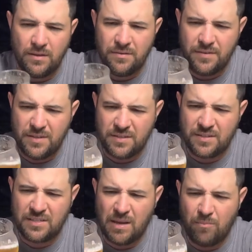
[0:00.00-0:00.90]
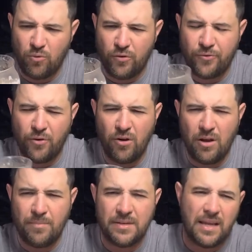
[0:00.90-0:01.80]
Finish is somewhat dry,
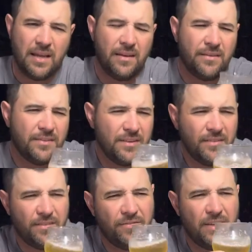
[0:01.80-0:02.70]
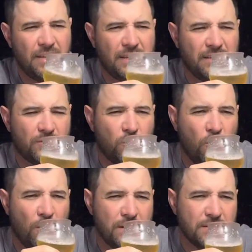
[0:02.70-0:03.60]
but it doesn't think it's
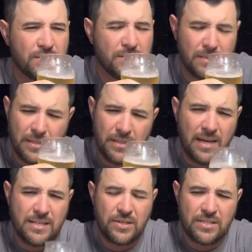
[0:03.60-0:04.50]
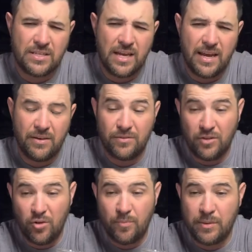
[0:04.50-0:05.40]
quite as, as I say, or a
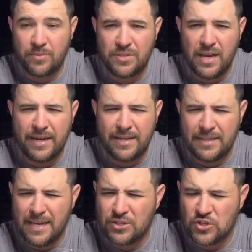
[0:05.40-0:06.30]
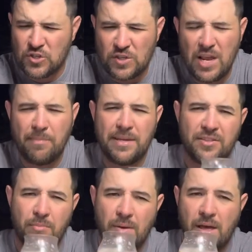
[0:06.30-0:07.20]
lot of people say, as snappy at
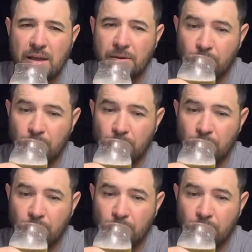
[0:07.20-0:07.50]
the back.